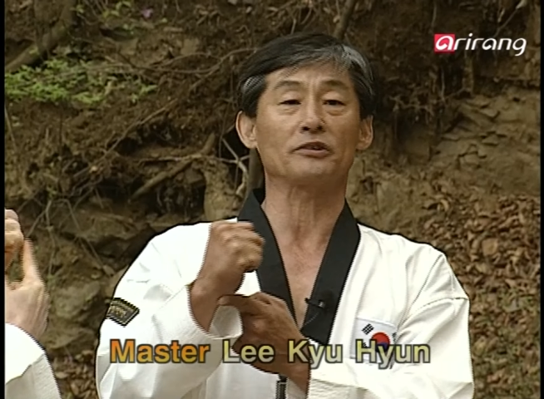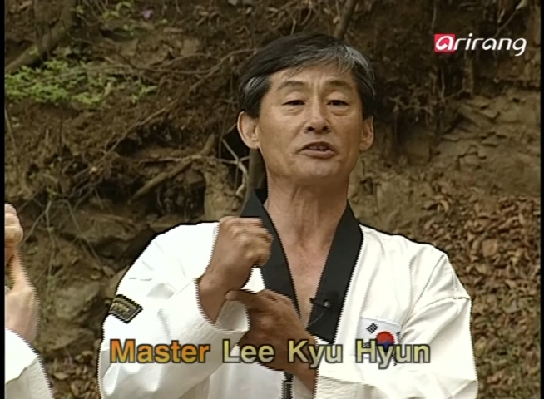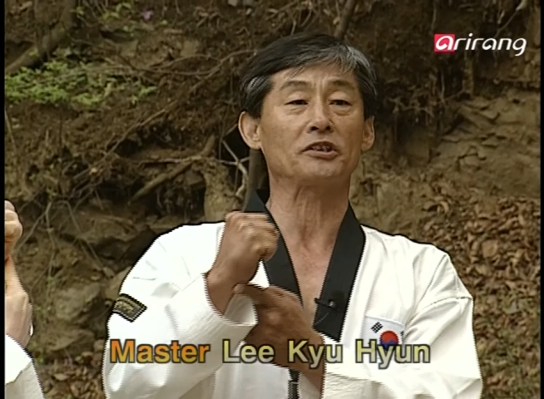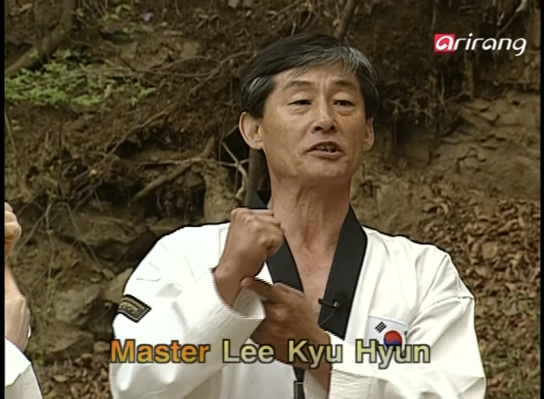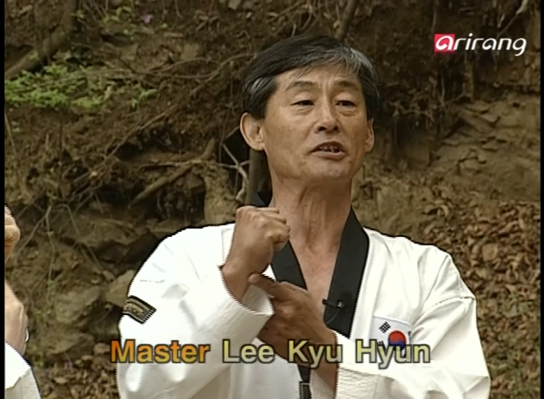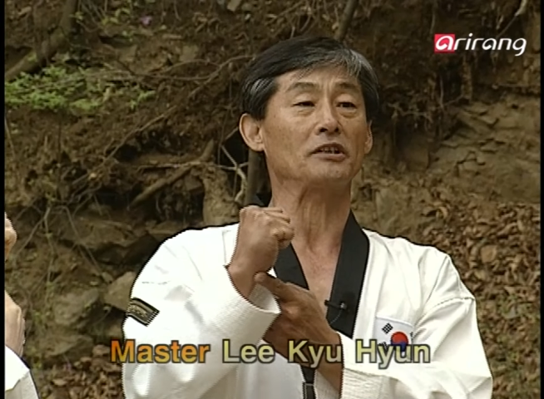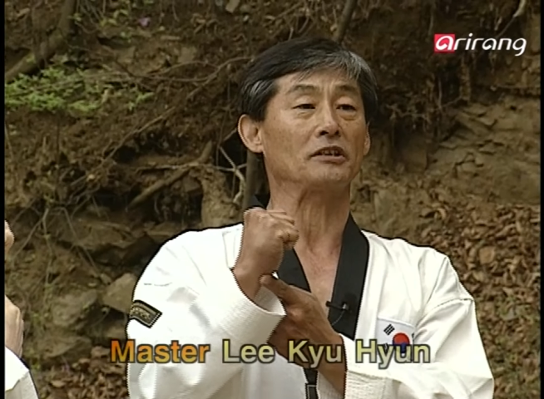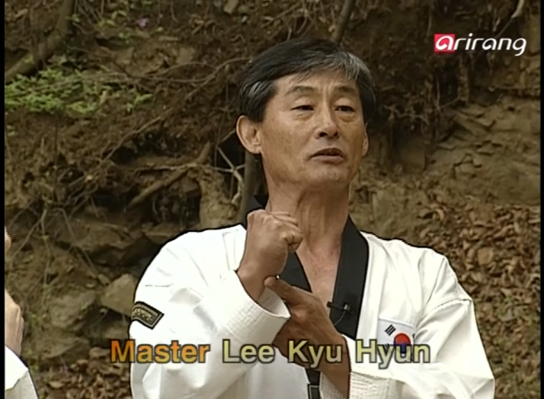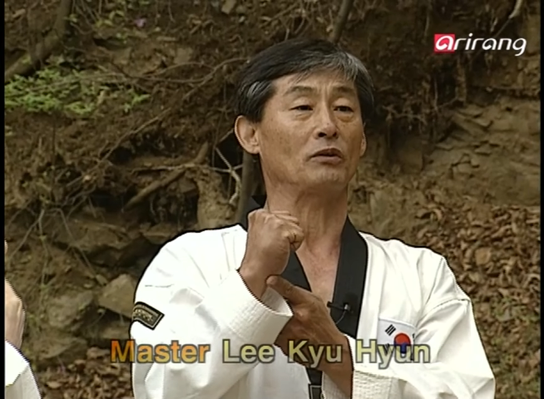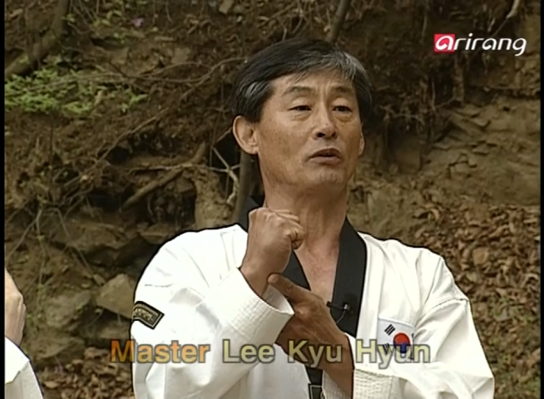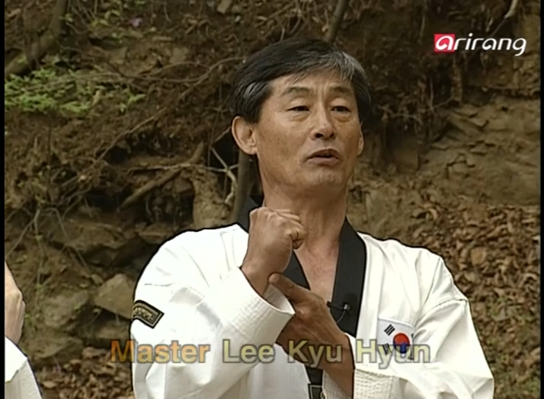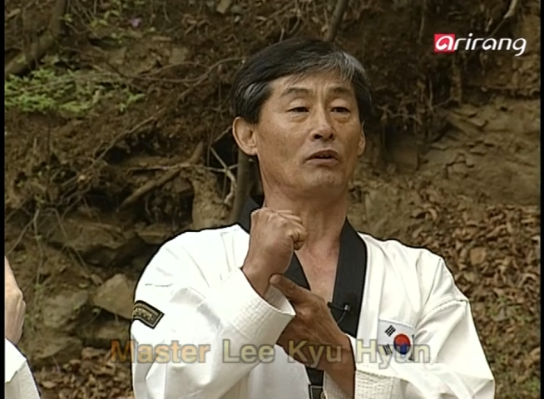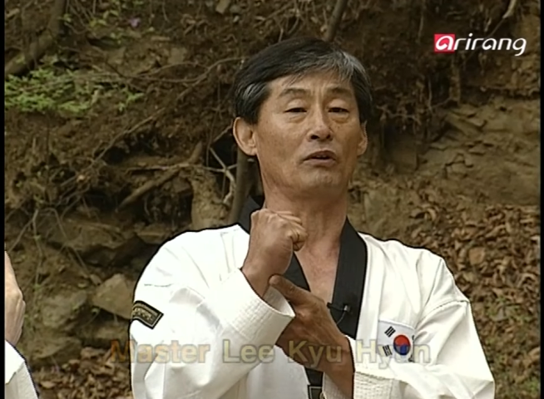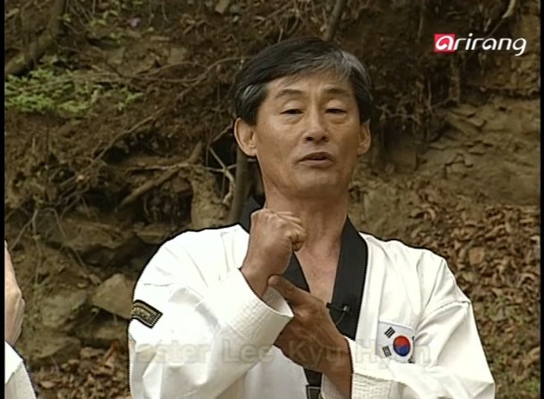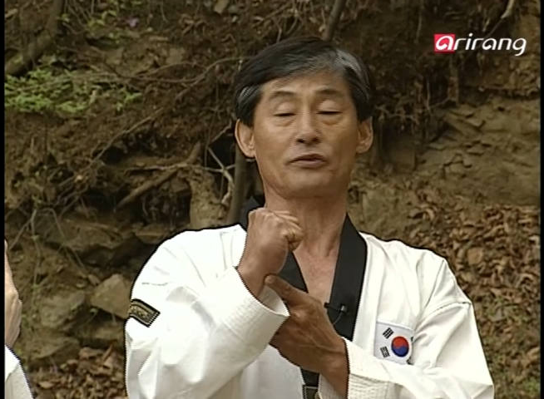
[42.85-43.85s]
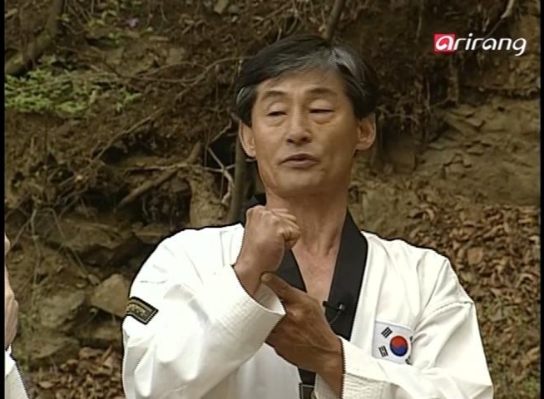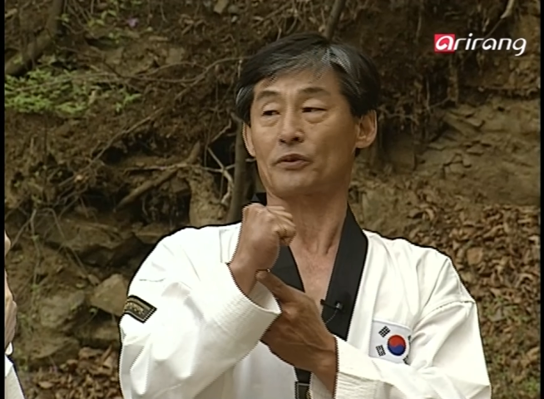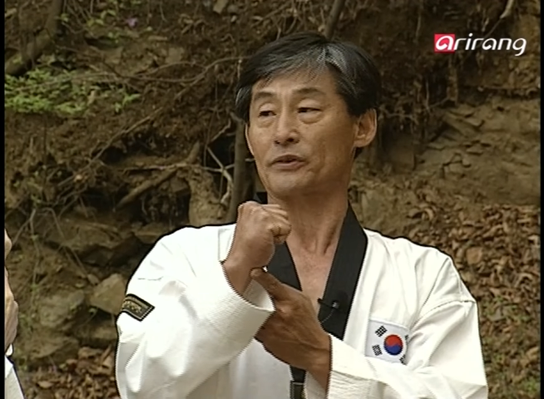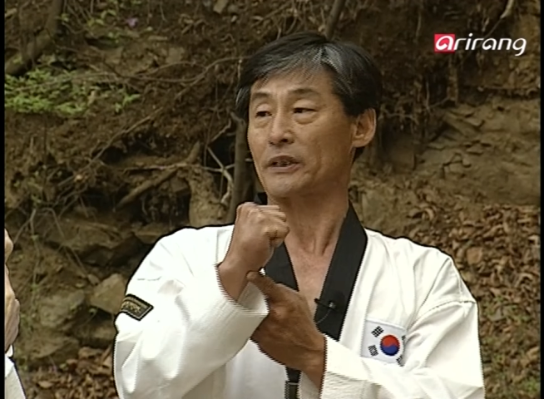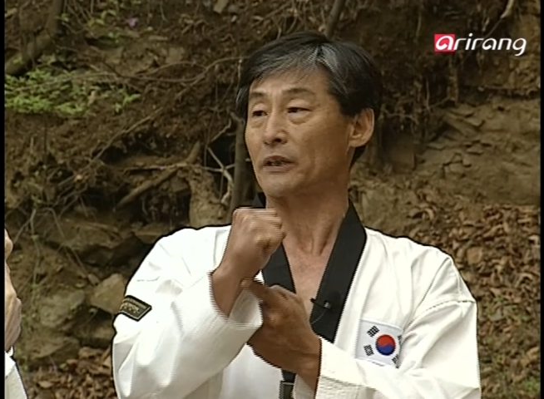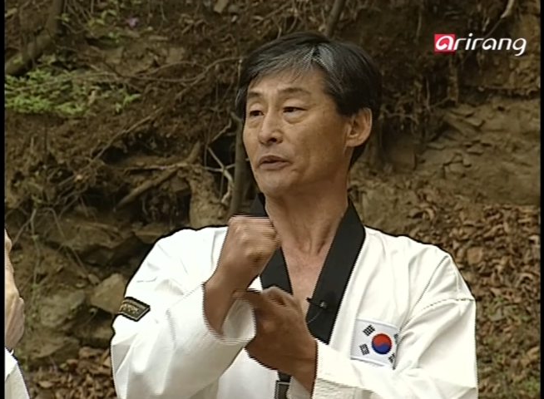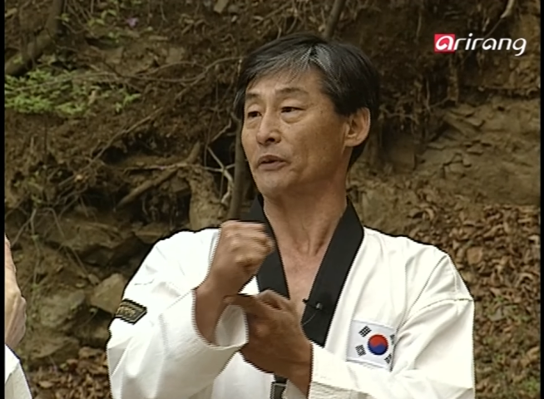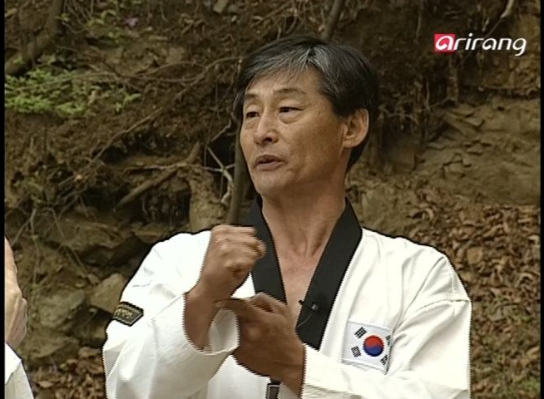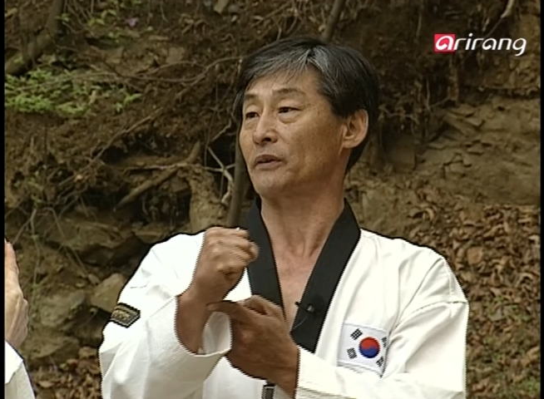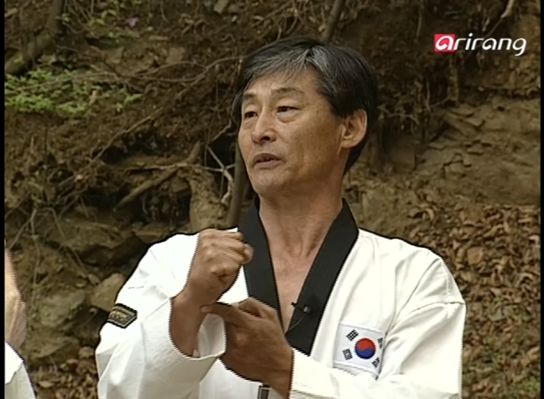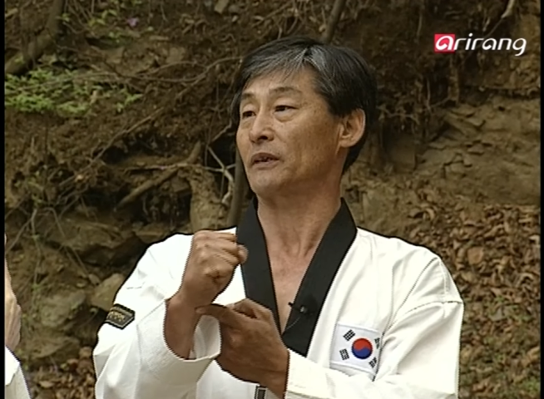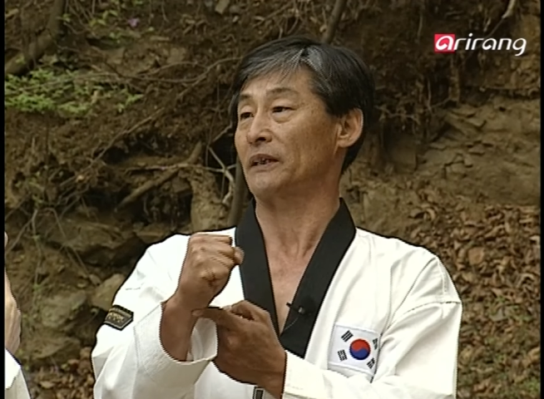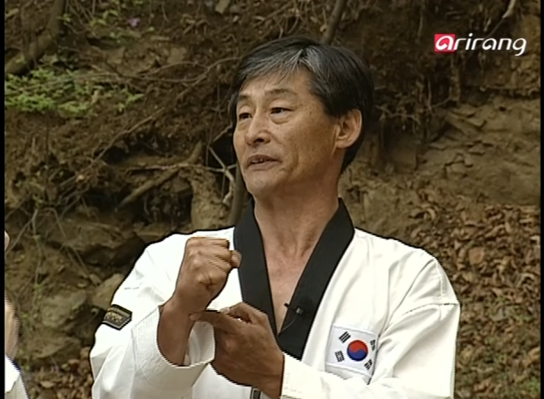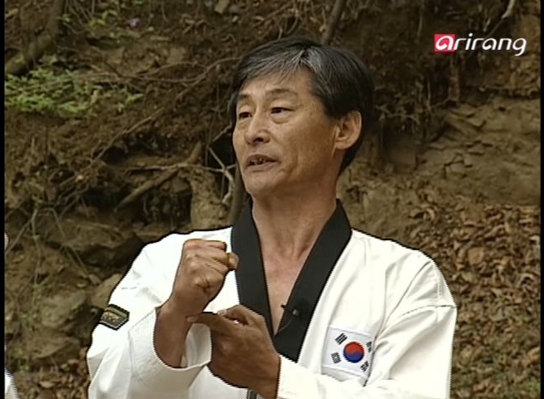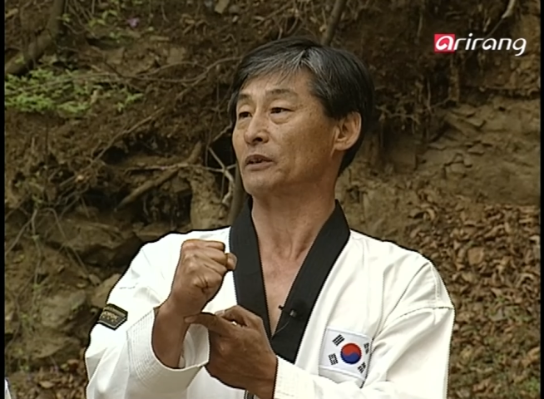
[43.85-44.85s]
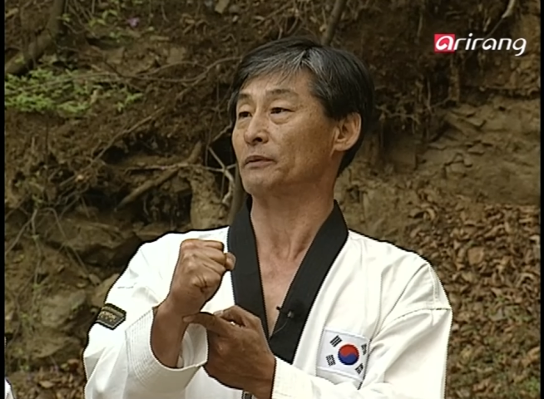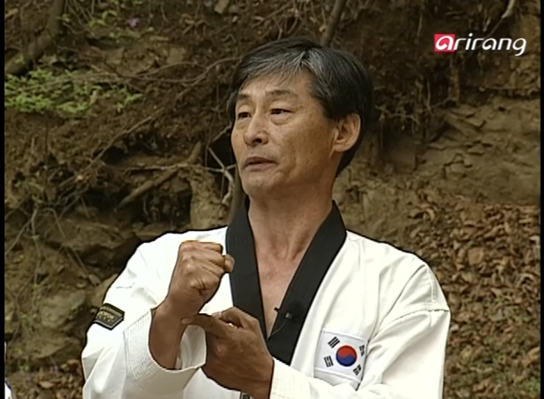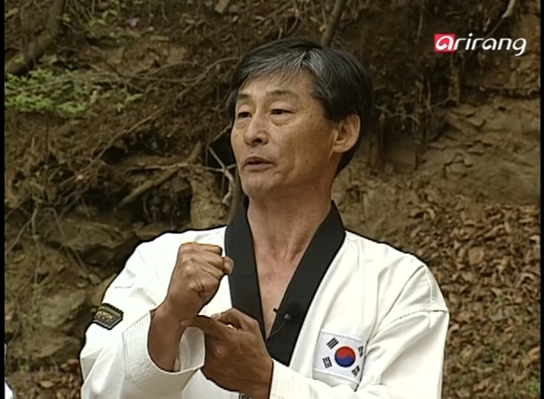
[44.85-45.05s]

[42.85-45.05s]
You can use it to hit the targets